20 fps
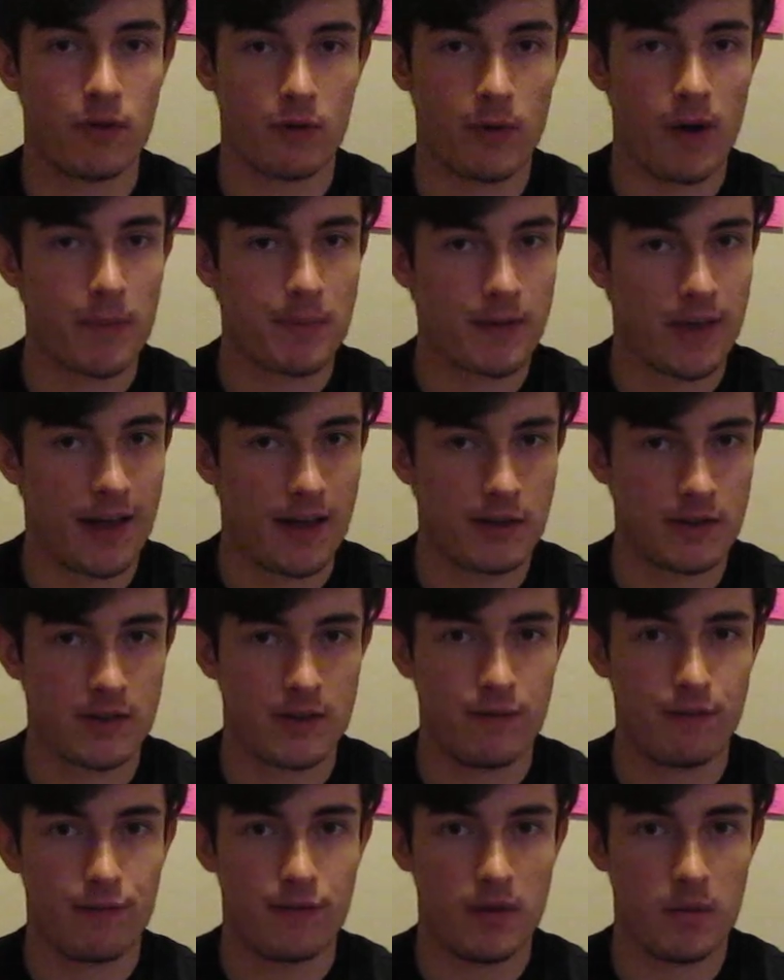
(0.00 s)
reptiles and
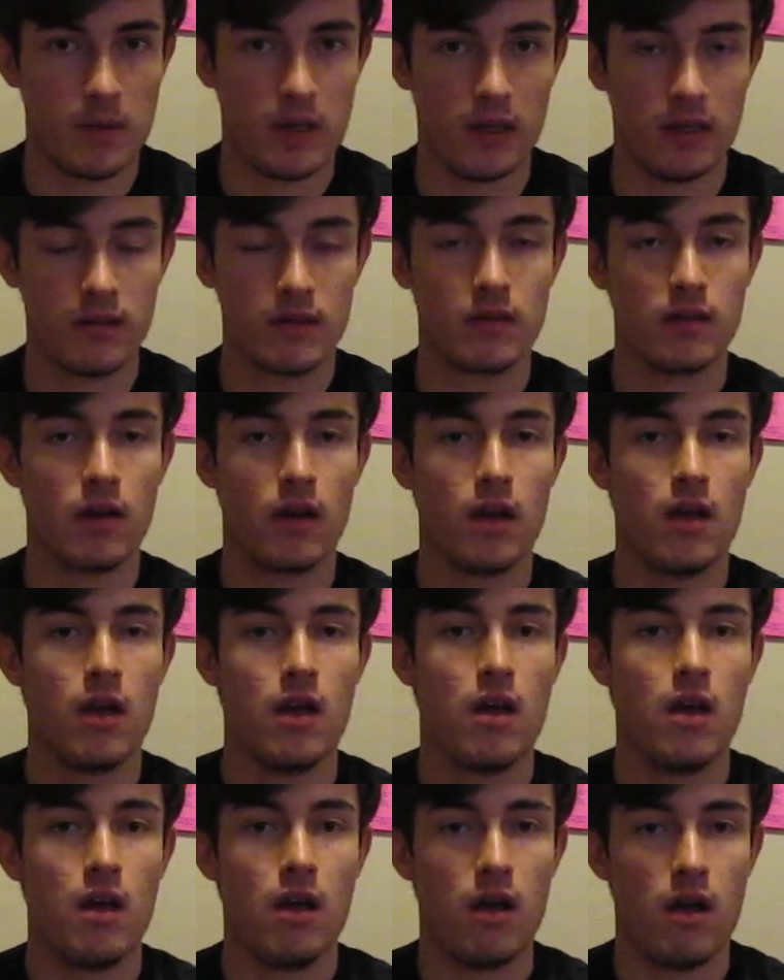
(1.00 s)
amphibians.
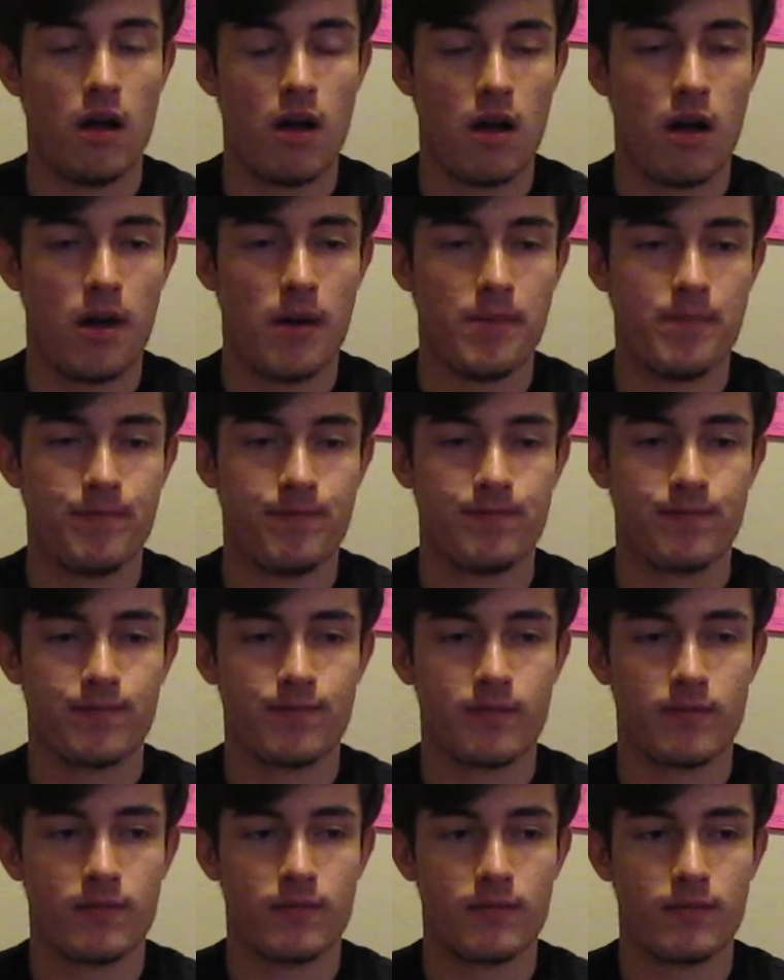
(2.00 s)

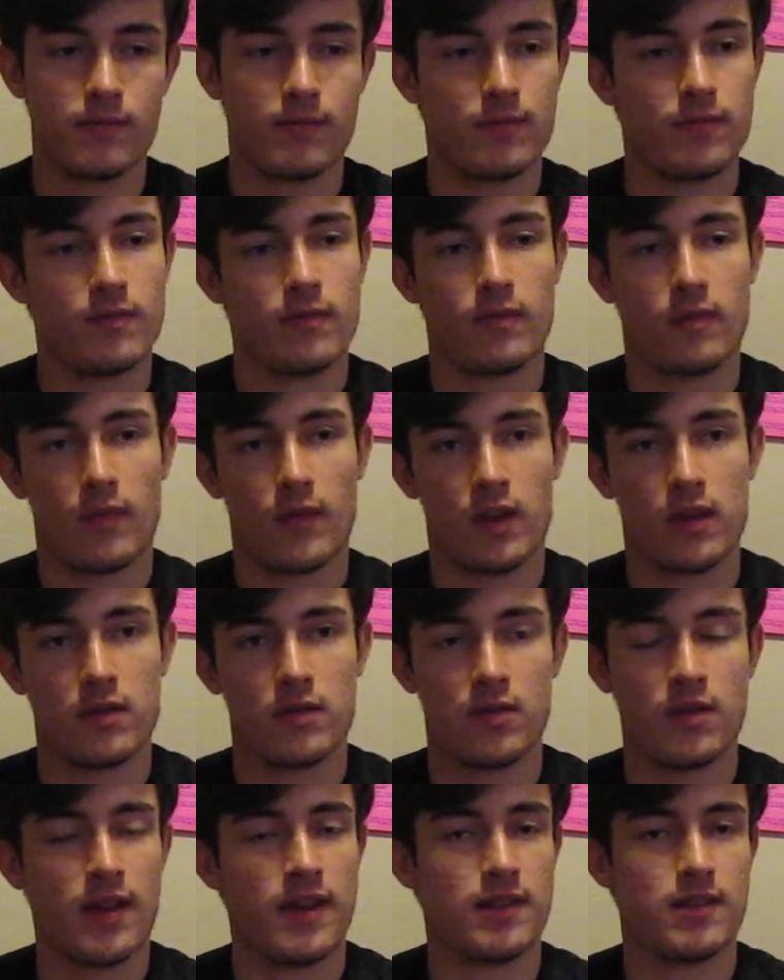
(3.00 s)

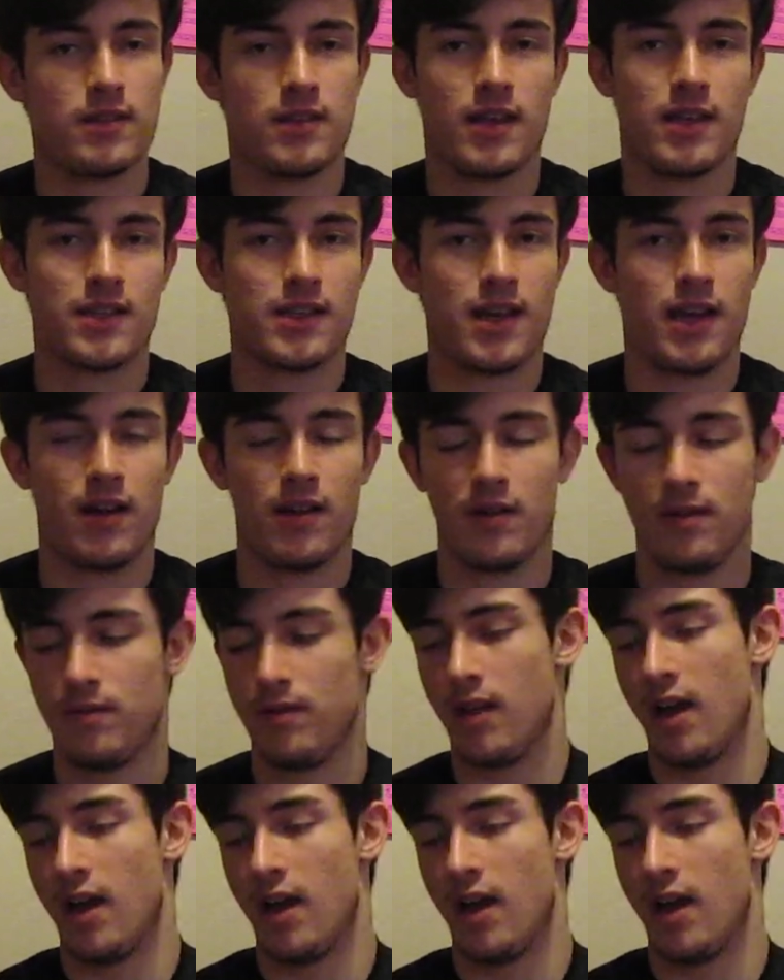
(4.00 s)
So that's kind of,